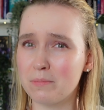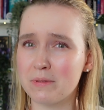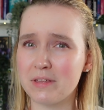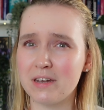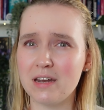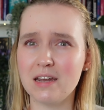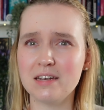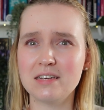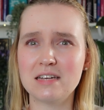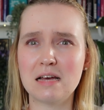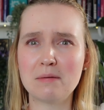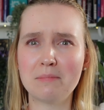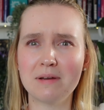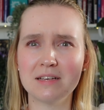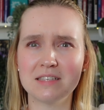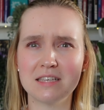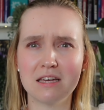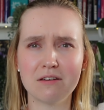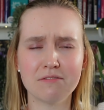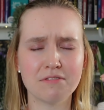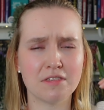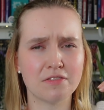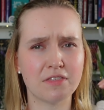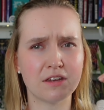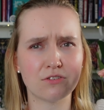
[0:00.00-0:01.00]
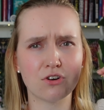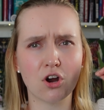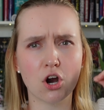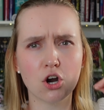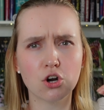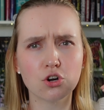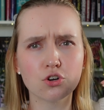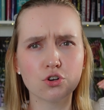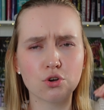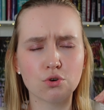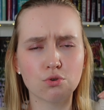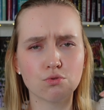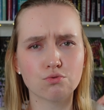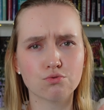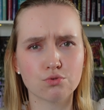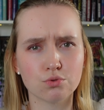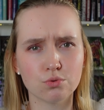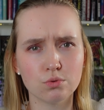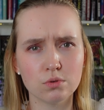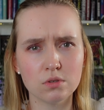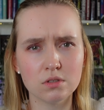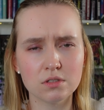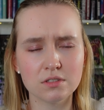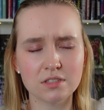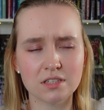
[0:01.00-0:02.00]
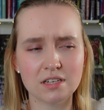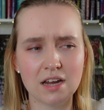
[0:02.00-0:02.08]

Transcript: But then I tell myself that there are no rules,